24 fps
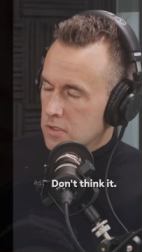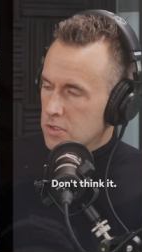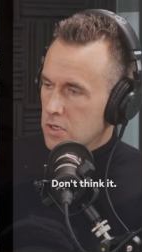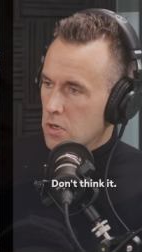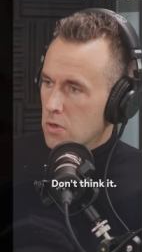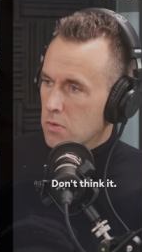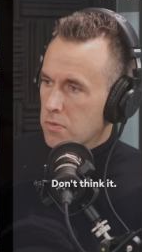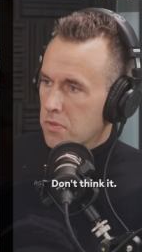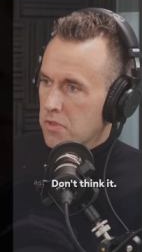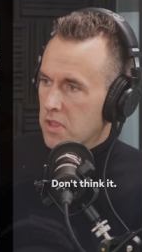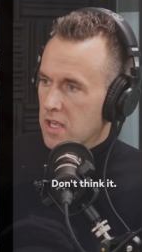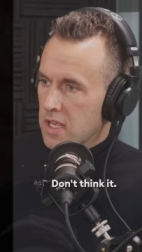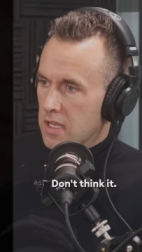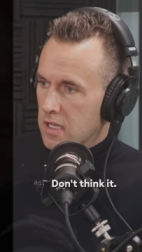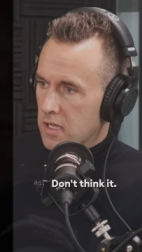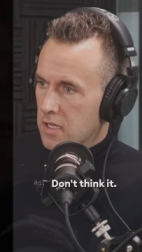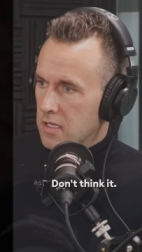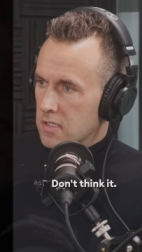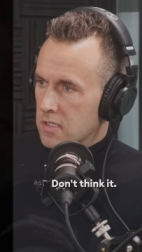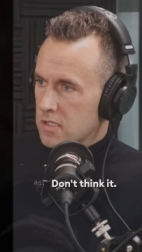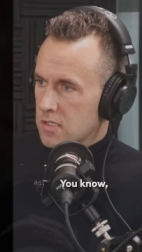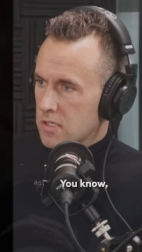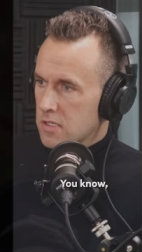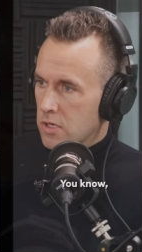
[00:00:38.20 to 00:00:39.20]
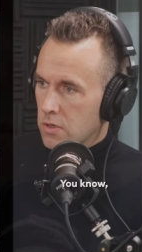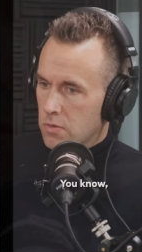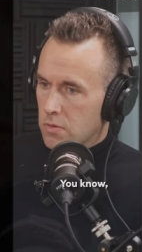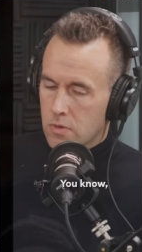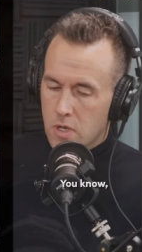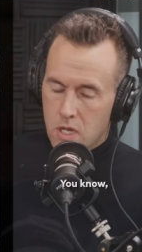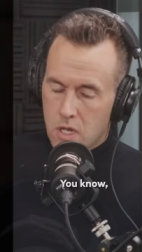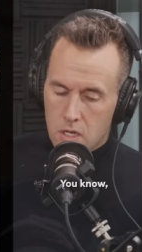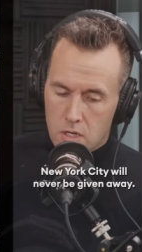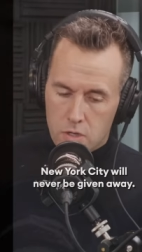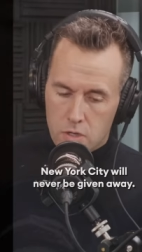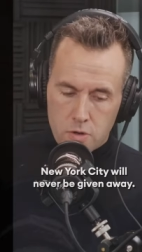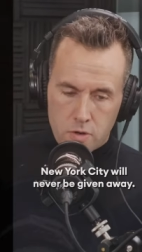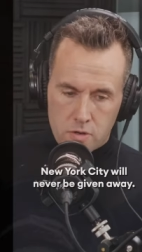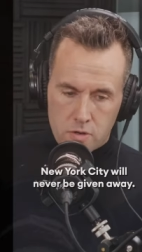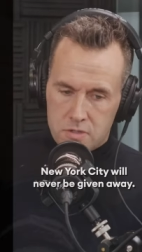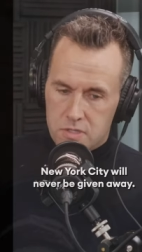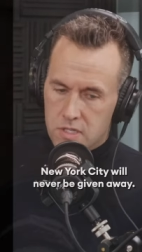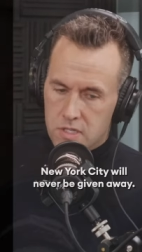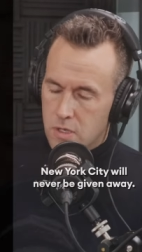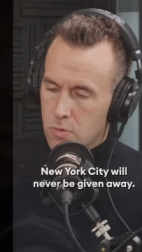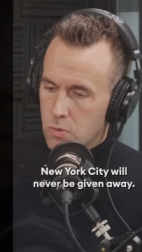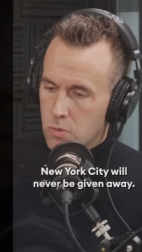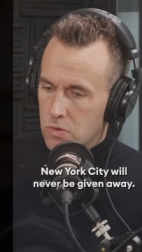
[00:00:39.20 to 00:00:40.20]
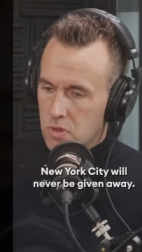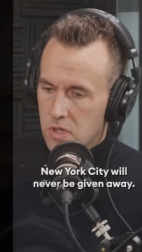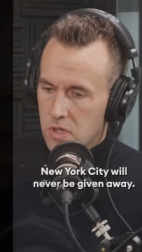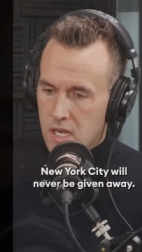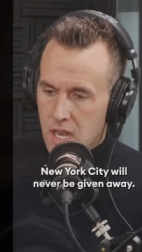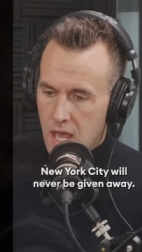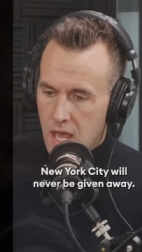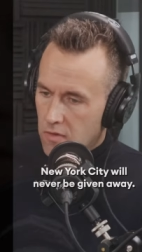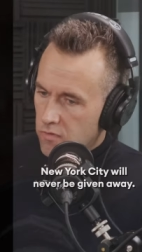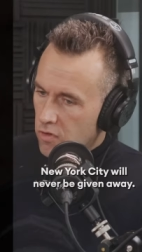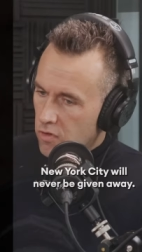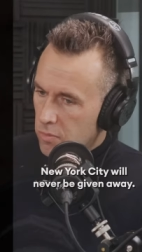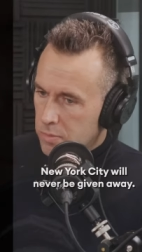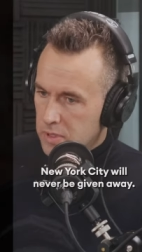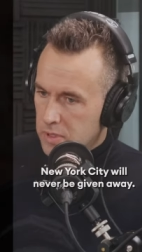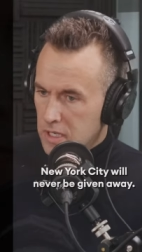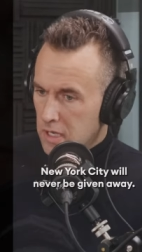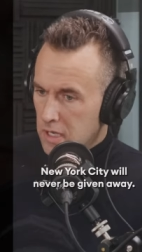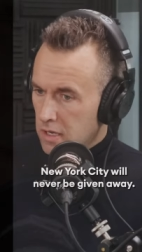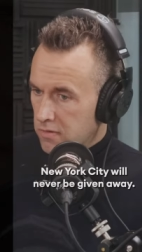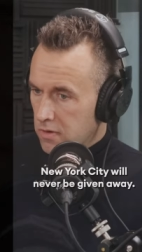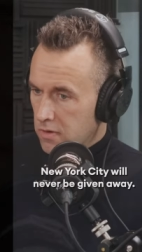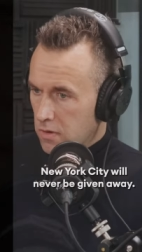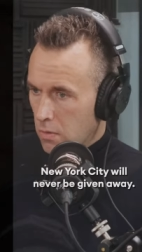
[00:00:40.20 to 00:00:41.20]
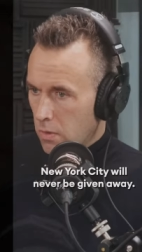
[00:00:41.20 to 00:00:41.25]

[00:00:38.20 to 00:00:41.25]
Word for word: Don't no. think it, you know, New York City will never be given